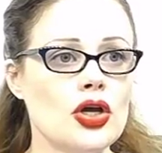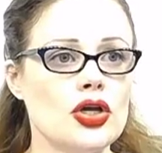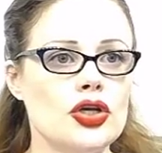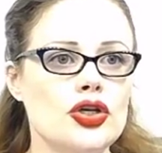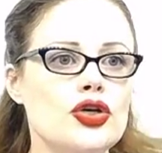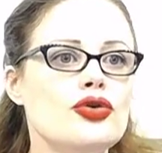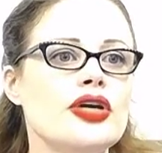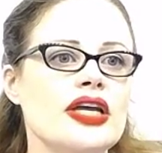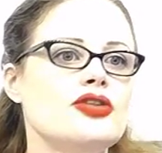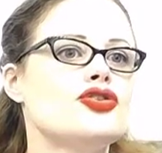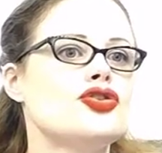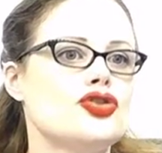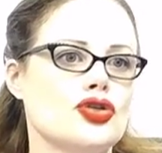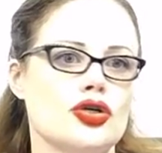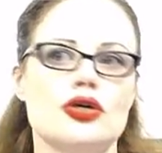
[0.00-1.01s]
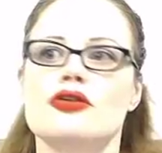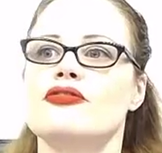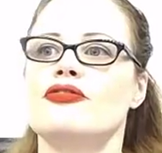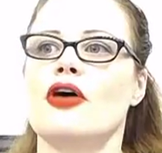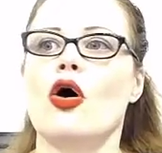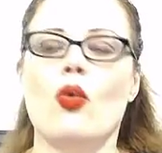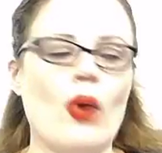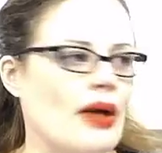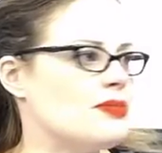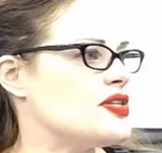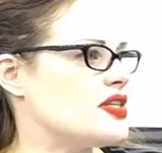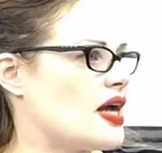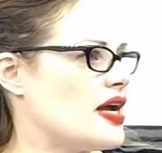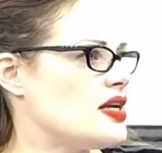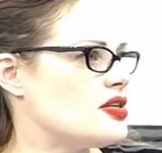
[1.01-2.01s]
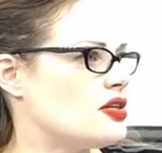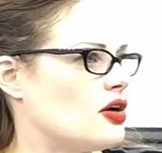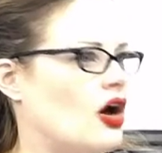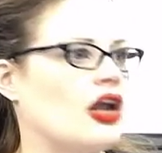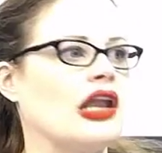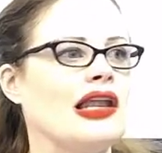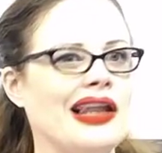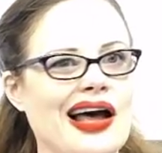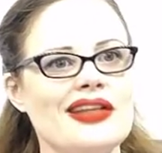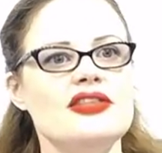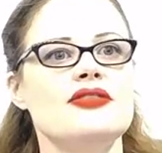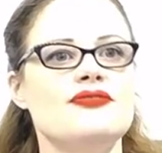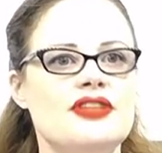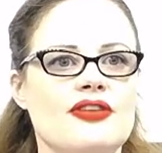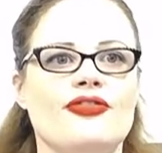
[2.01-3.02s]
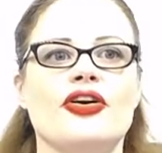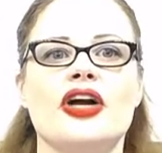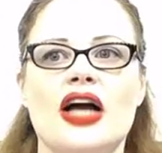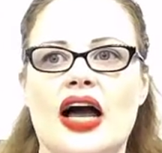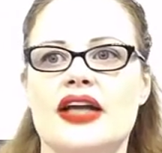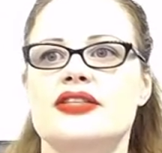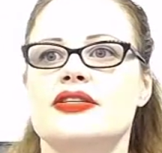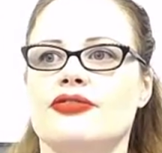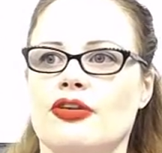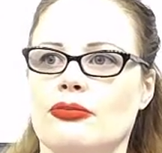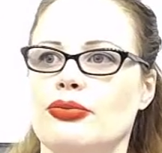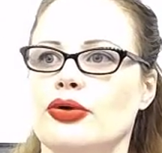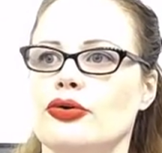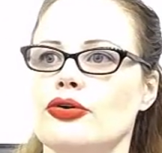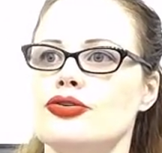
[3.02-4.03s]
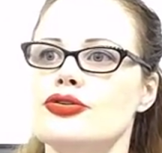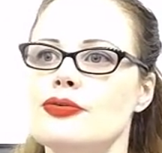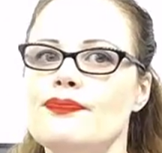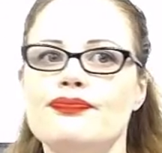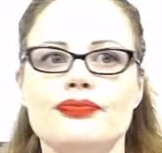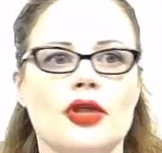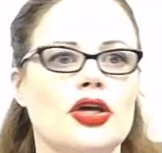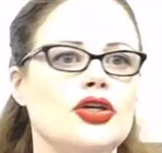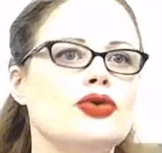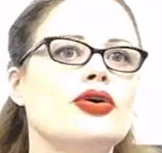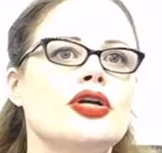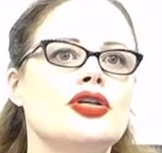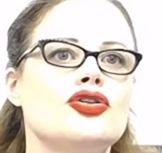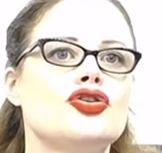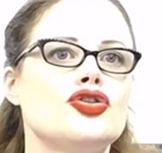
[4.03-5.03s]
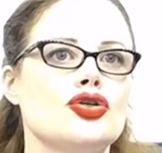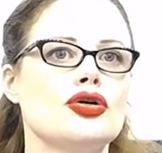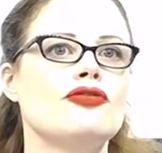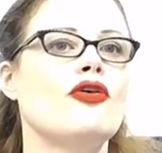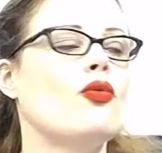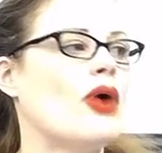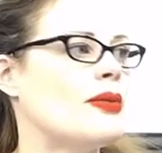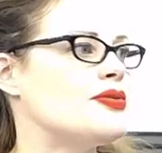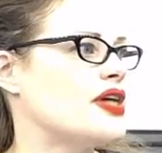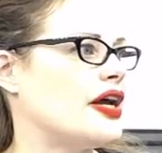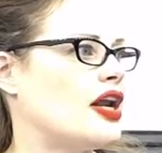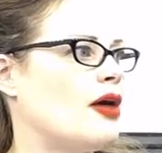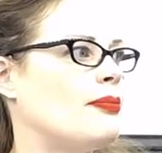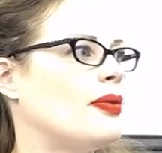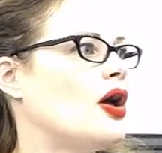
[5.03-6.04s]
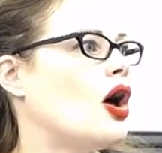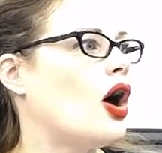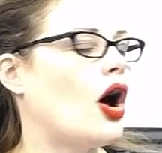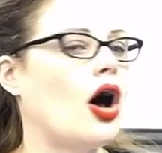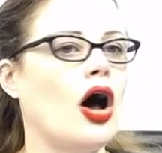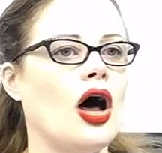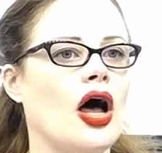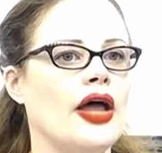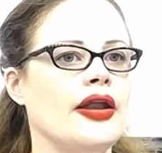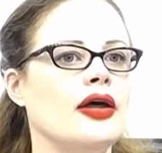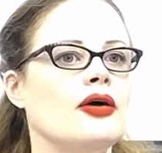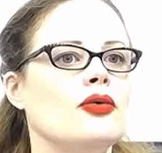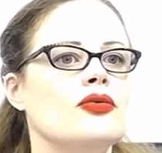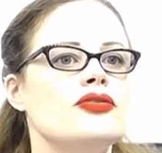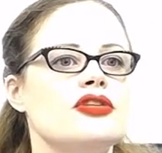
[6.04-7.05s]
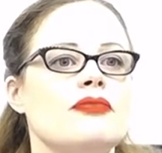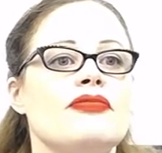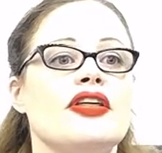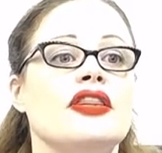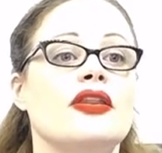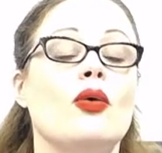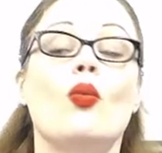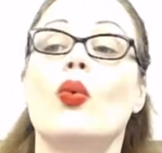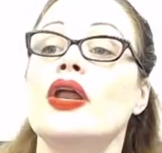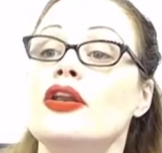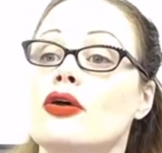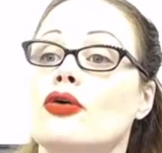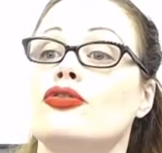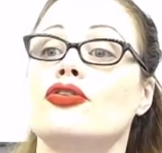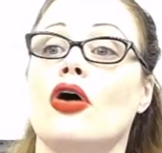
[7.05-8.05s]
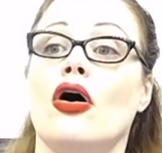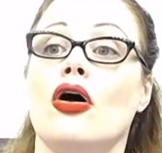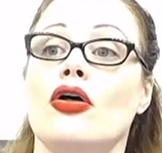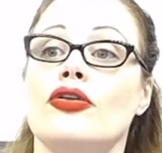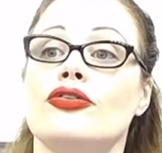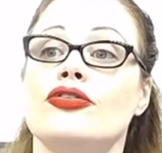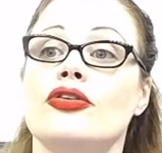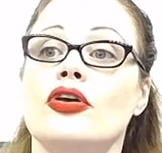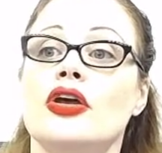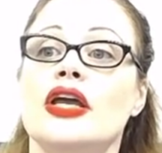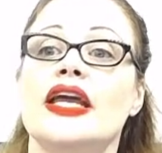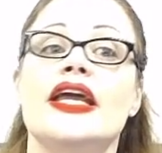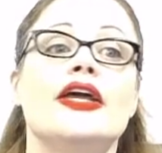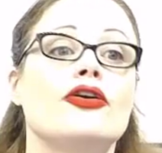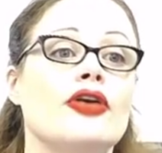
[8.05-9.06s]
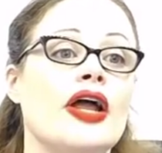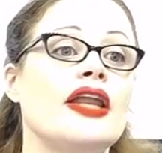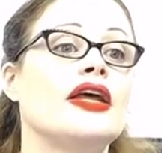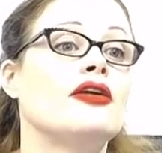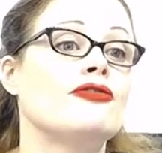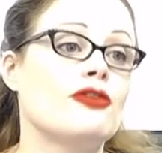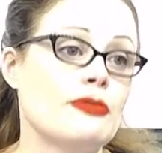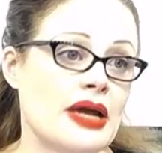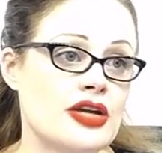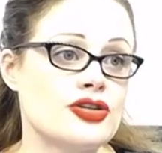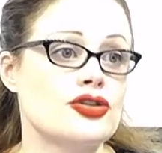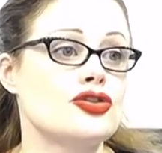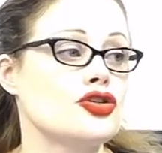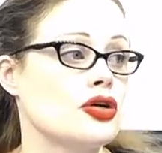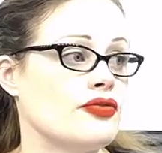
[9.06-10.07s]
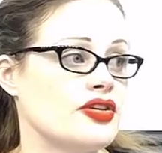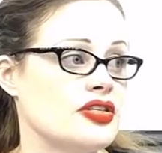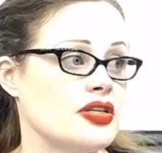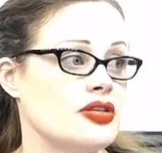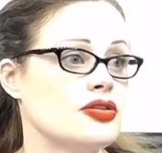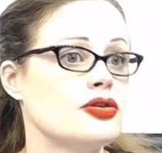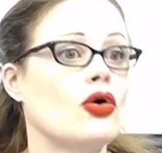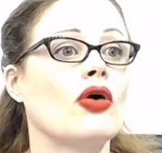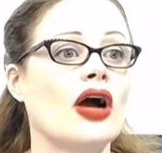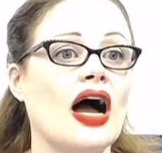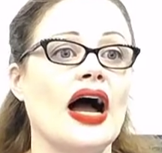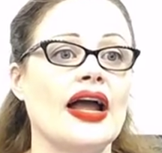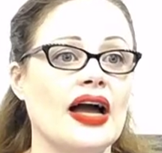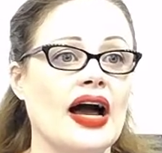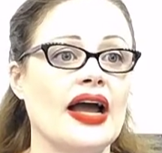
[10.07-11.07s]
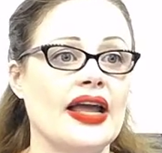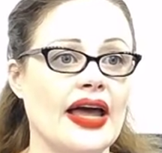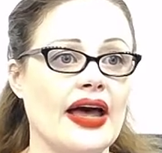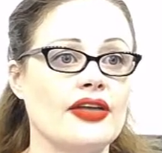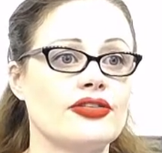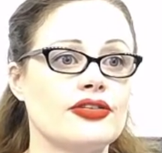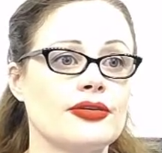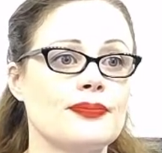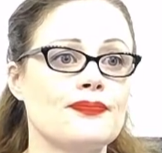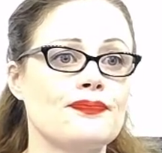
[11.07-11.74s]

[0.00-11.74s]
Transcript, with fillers: You can serve a website on lots of different kinds of computers you can serve a website up on something that Windows calls Internet Information Services or IIS.